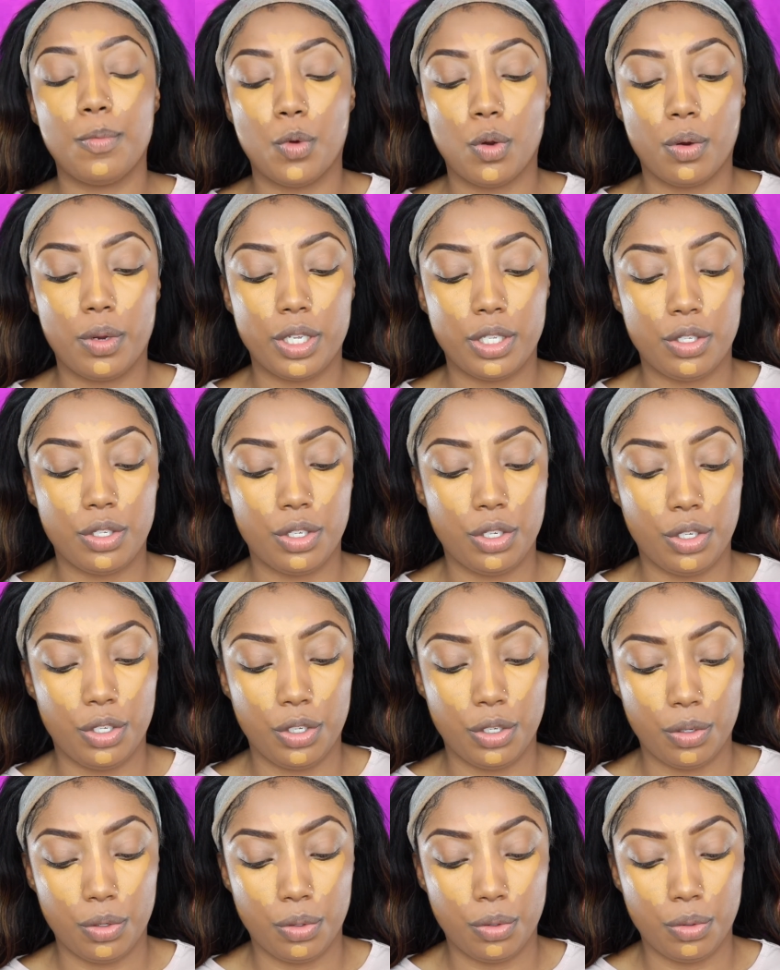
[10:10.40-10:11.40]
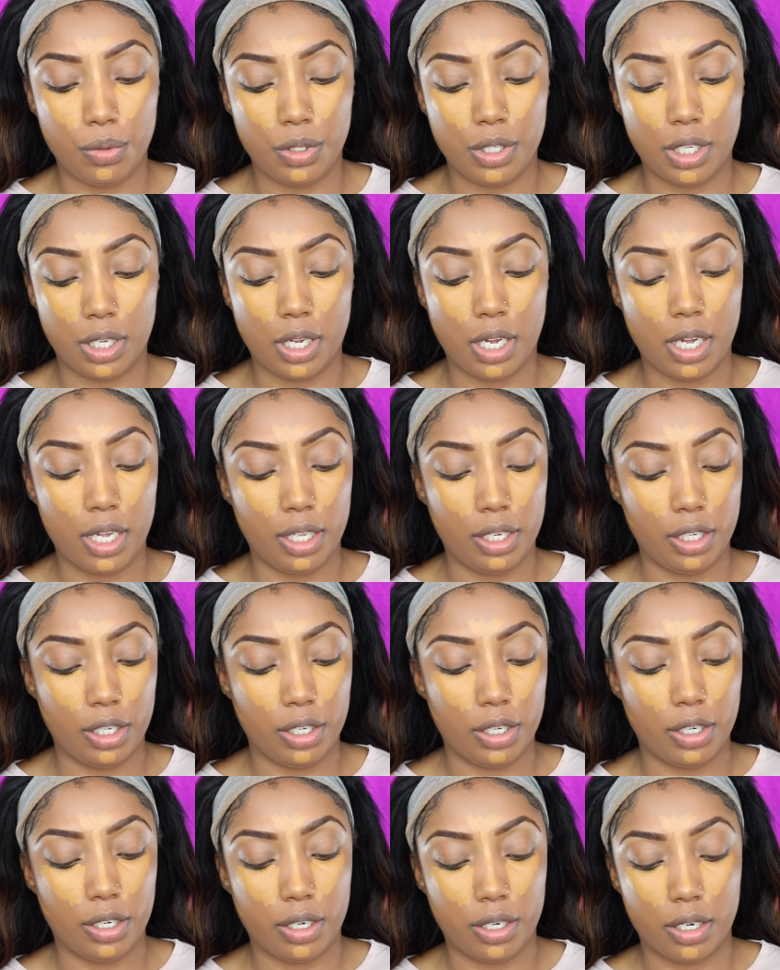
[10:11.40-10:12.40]
going to use the
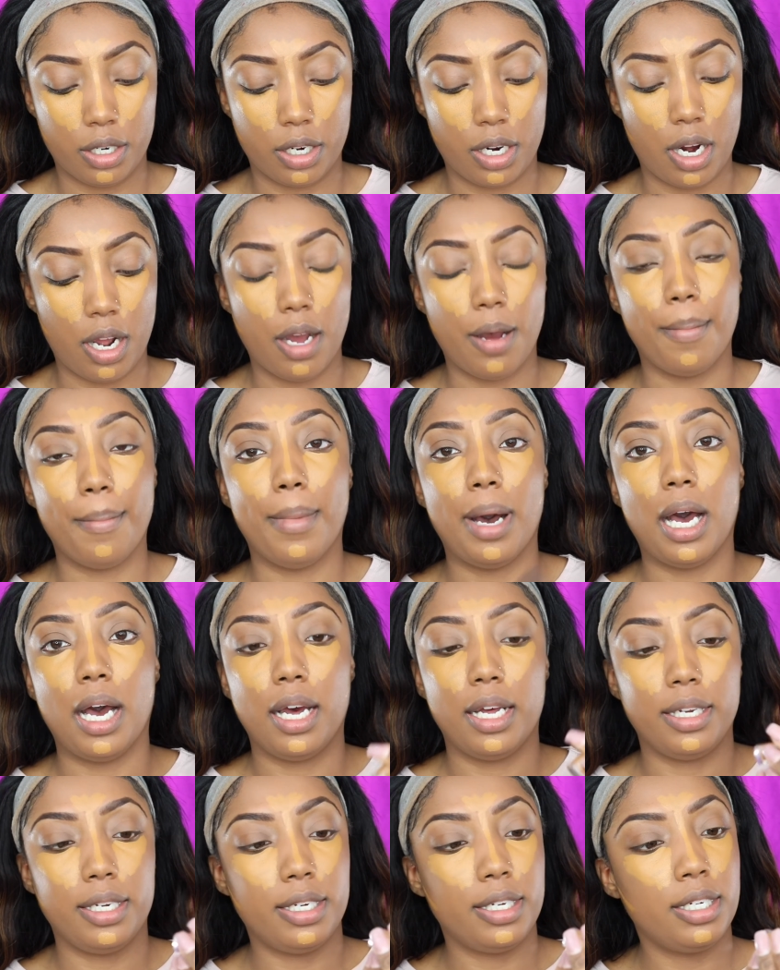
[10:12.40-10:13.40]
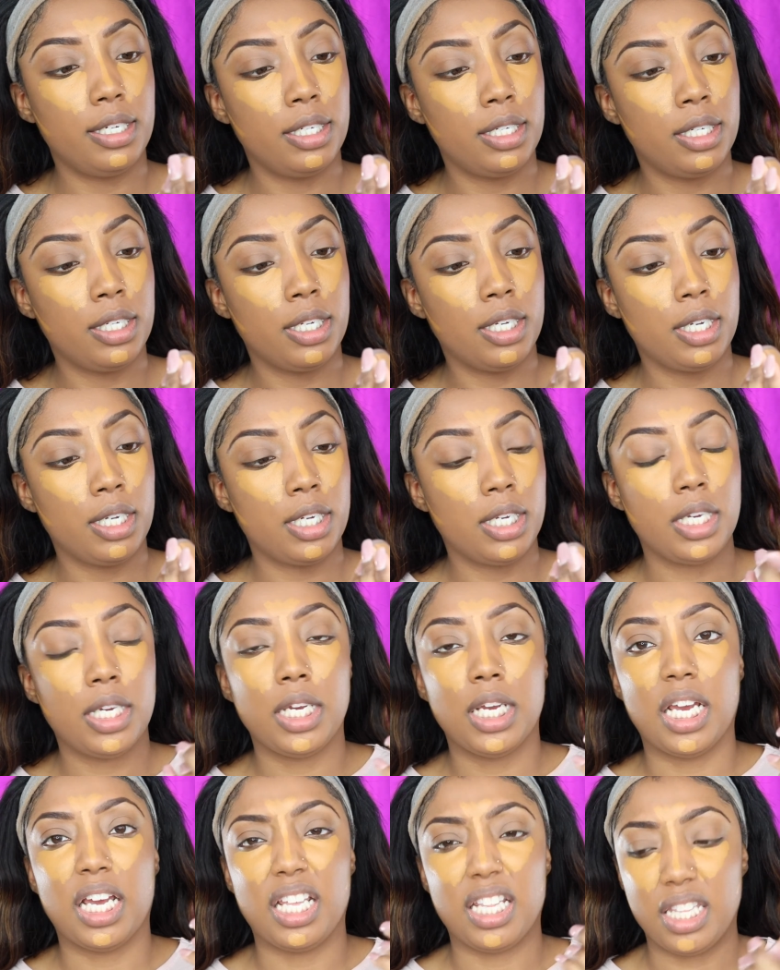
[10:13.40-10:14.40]
color Amande.
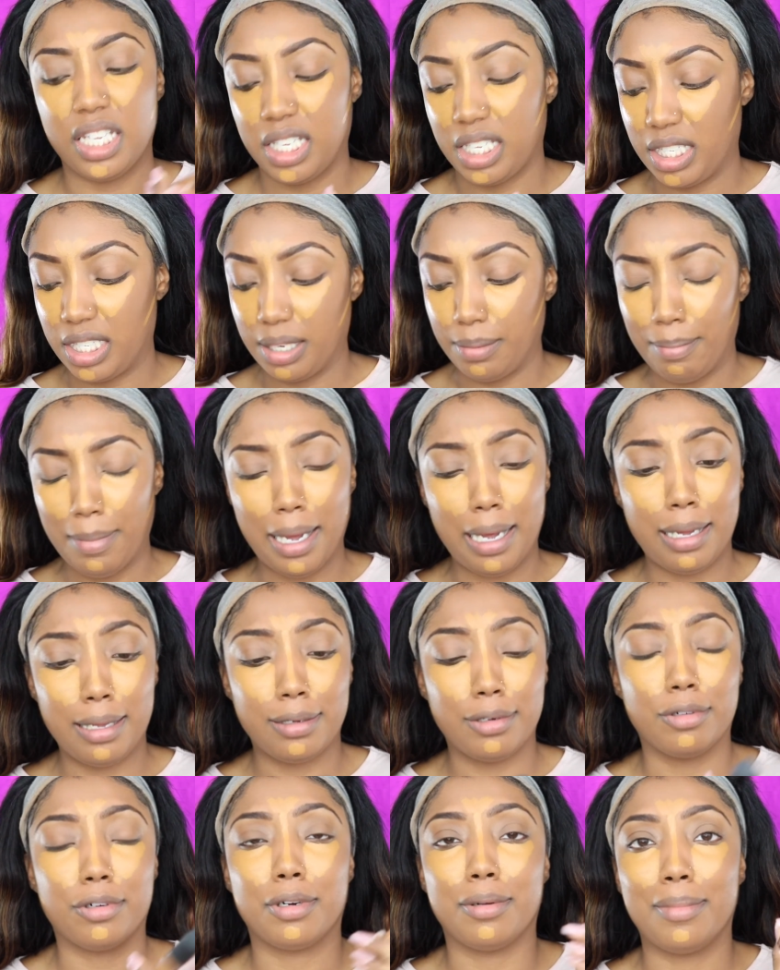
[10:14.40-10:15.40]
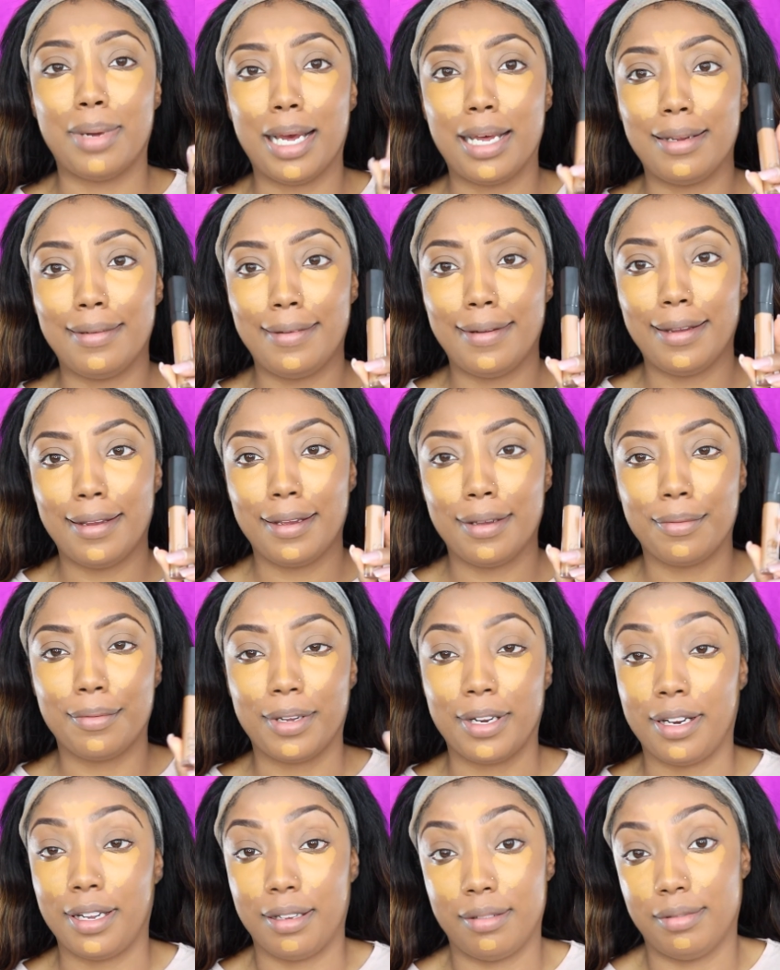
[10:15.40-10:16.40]
I think it's Amande or Amande,
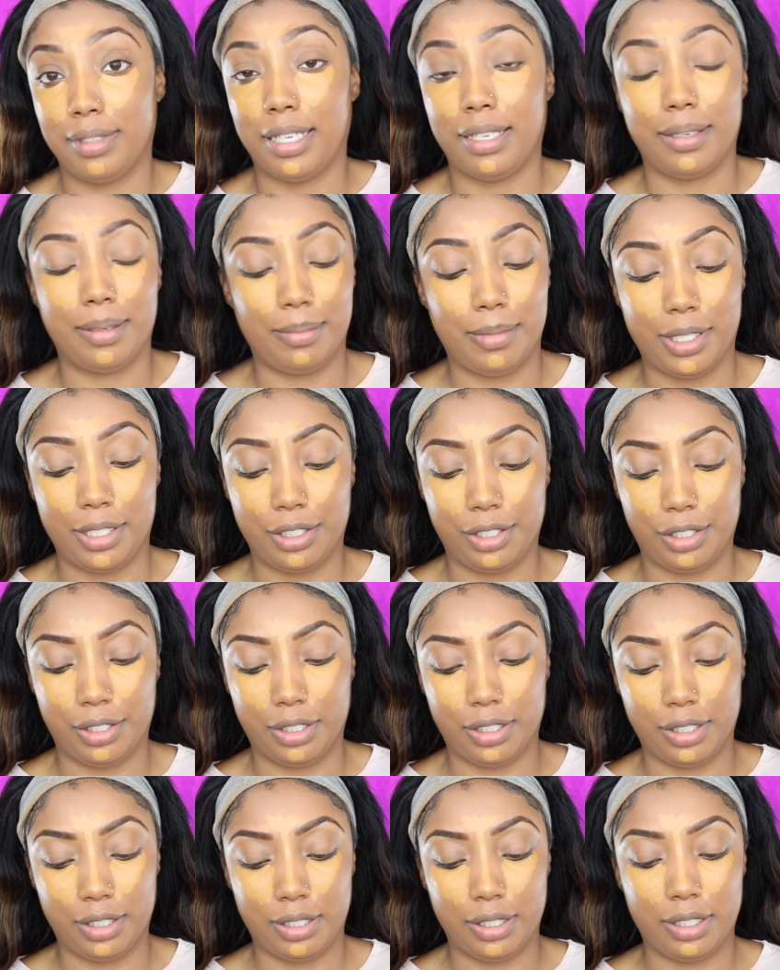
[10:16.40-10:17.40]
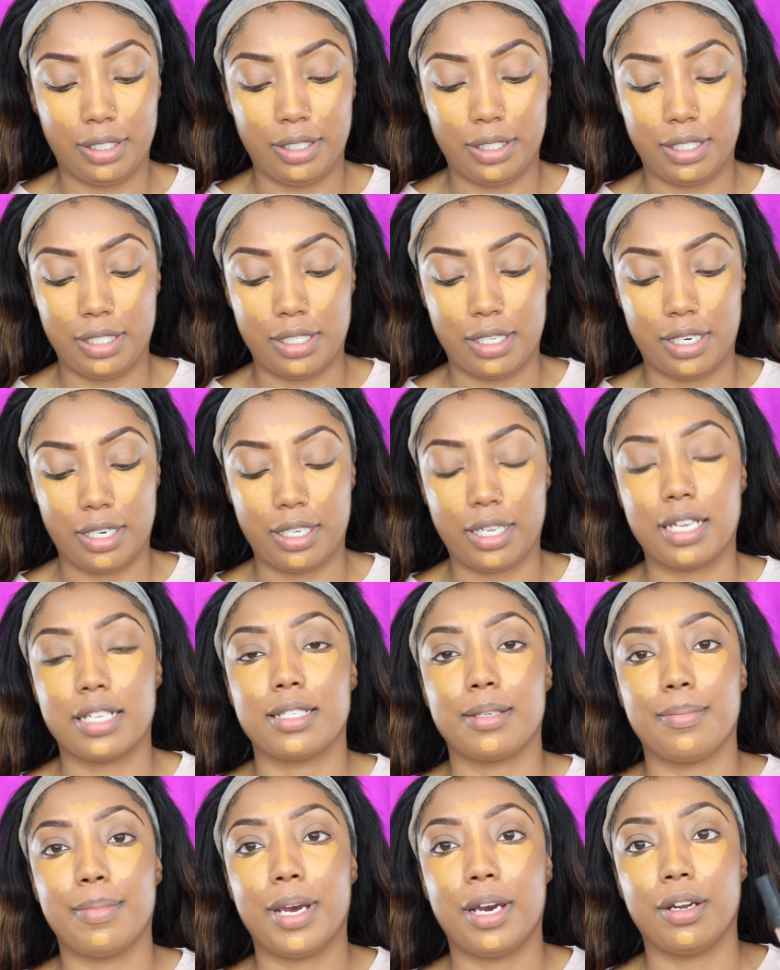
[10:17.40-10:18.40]
but I'm not sure. Sorry, got
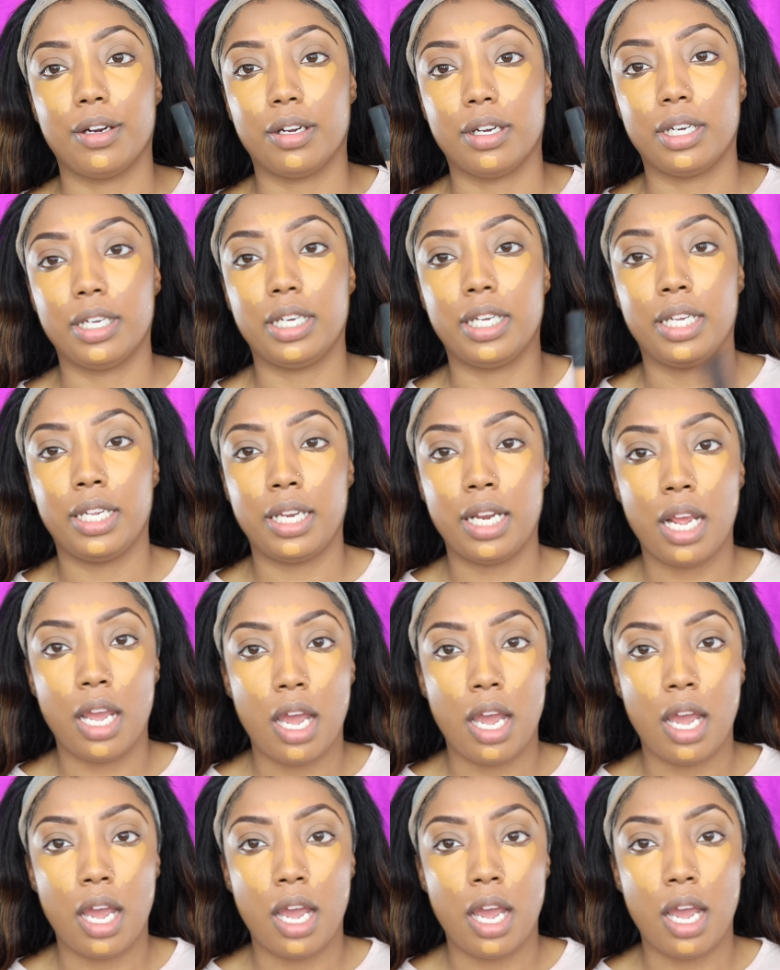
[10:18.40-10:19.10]
some powder on it.